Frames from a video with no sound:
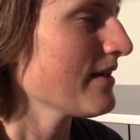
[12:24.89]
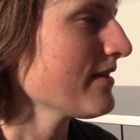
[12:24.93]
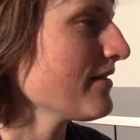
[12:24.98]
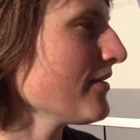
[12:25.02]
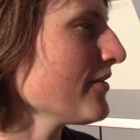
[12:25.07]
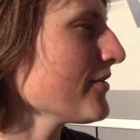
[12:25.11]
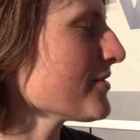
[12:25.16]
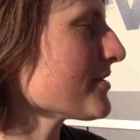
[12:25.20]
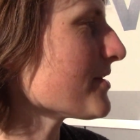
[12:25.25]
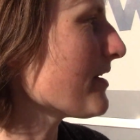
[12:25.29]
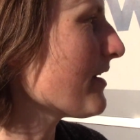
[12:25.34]

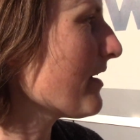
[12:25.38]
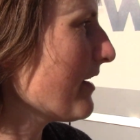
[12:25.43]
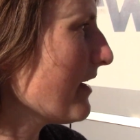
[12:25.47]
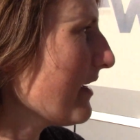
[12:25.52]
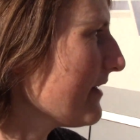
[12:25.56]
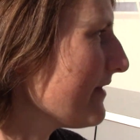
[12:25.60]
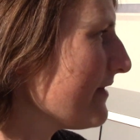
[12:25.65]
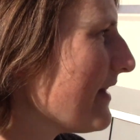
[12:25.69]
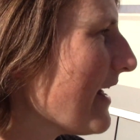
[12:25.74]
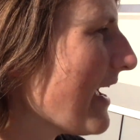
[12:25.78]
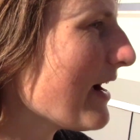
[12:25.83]

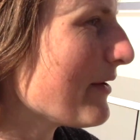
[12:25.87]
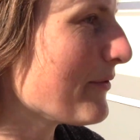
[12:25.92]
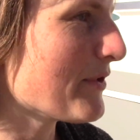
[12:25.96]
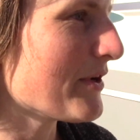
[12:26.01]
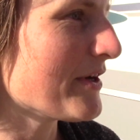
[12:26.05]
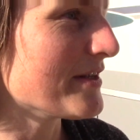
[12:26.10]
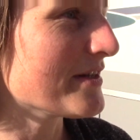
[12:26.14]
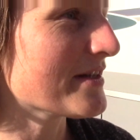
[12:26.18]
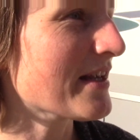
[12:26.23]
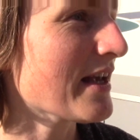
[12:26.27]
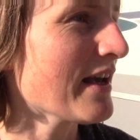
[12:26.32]
That
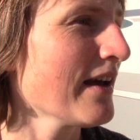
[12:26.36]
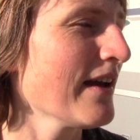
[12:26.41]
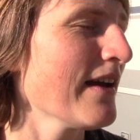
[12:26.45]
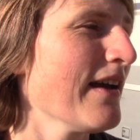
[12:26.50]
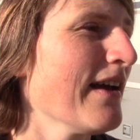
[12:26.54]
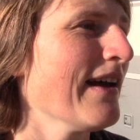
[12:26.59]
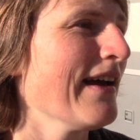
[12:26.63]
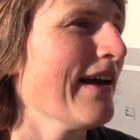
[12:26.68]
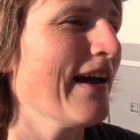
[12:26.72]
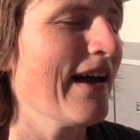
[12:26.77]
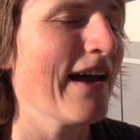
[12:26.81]
was
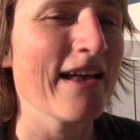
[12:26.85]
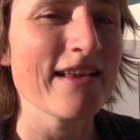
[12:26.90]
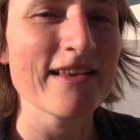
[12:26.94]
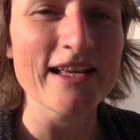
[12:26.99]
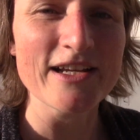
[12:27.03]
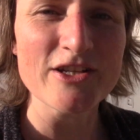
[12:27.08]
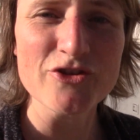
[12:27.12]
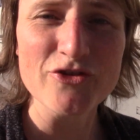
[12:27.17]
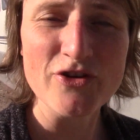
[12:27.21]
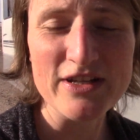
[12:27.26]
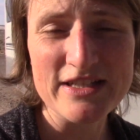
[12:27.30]

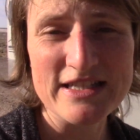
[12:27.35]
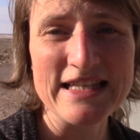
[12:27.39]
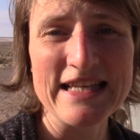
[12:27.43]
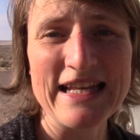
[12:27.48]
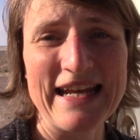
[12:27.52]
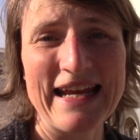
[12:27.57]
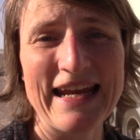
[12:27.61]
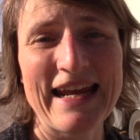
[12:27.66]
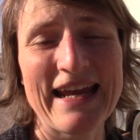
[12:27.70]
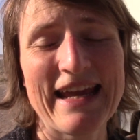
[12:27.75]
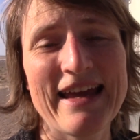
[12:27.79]

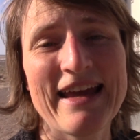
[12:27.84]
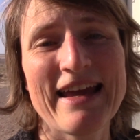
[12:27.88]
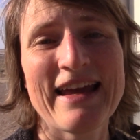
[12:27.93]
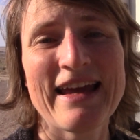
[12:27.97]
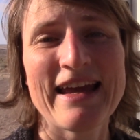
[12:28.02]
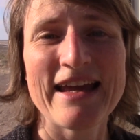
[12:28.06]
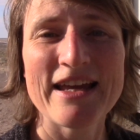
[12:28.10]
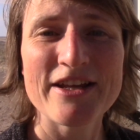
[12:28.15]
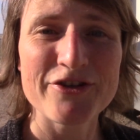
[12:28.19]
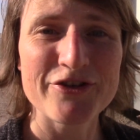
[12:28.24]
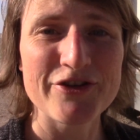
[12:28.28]
electricity,
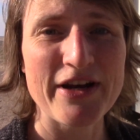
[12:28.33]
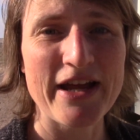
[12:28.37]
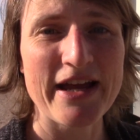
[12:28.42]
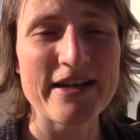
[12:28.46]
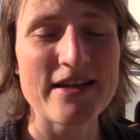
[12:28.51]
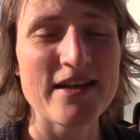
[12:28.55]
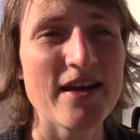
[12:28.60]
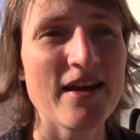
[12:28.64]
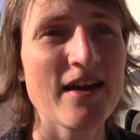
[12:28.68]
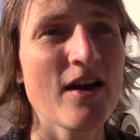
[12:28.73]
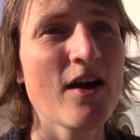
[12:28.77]

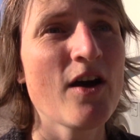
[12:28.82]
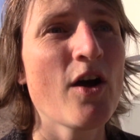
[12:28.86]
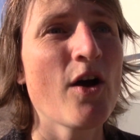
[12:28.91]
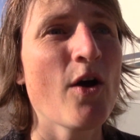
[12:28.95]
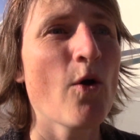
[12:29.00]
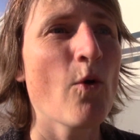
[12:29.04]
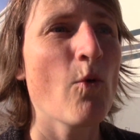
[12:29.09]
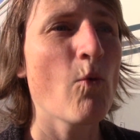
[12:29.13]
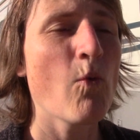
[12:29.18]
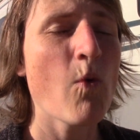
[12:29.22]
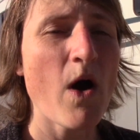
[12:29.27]
internet,
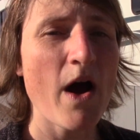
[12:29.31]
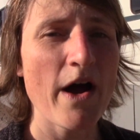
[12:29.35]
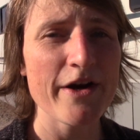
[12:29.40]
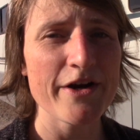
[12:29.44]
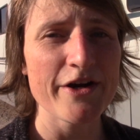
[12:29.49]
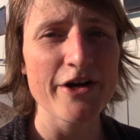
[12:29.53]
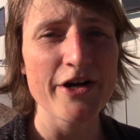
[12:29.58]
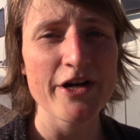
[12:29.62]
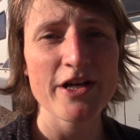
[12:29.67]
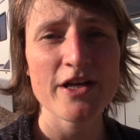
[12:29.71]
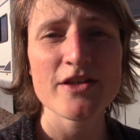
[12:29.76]

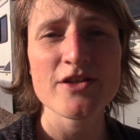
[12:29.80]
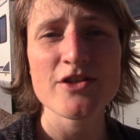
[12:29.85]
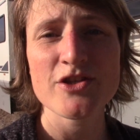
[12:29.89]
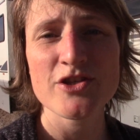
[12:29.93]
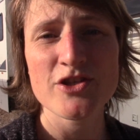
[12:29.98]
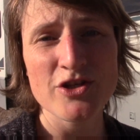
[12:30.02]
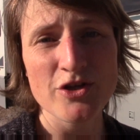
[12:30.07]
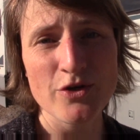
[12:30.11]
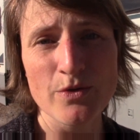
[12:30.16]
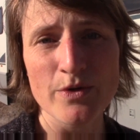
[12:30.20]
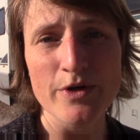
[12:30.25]
water,
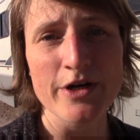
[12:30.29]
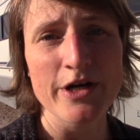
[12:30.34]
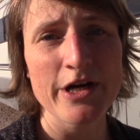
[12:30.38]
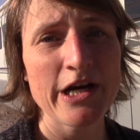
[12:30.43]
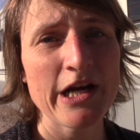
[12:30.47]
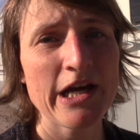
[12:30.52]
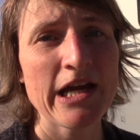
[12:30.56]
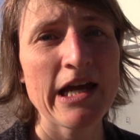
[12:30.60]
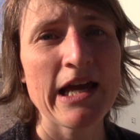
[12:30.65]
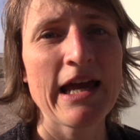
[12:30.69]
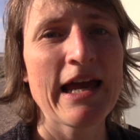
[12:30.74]
sewer,
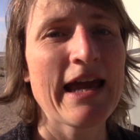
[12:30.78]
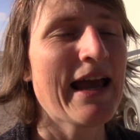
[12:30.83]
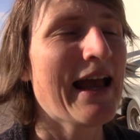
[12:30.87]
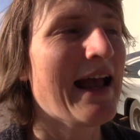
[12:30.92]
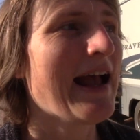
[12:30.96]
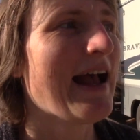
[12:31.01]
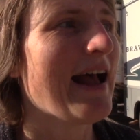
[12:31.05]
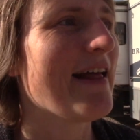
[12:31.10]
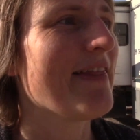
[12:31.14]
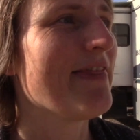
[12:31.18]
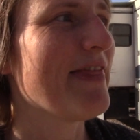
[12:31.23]

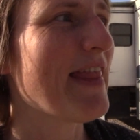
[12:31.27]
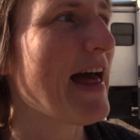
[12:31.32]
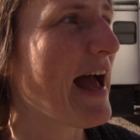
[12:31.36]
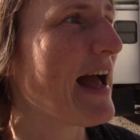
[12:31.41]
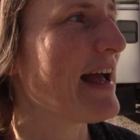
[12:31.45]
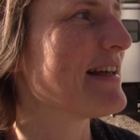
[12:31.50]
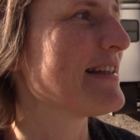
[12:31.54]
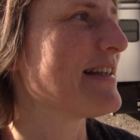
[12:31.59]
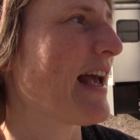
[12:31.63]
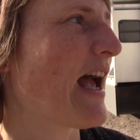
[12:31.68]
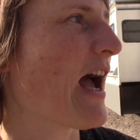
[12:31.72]
and that
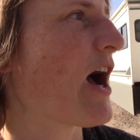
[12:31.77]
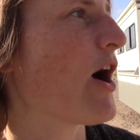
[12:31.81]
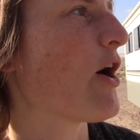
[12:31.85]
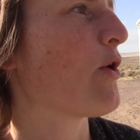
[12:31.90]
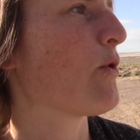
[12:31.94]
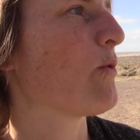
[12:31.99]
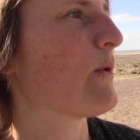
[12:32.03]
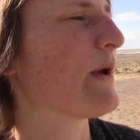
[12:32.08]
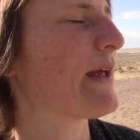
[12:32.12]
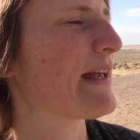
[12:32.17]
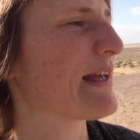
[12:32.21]
is how
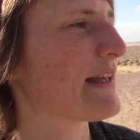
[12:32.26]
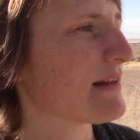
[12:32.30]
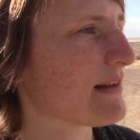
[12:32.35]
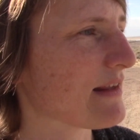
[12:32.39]
we can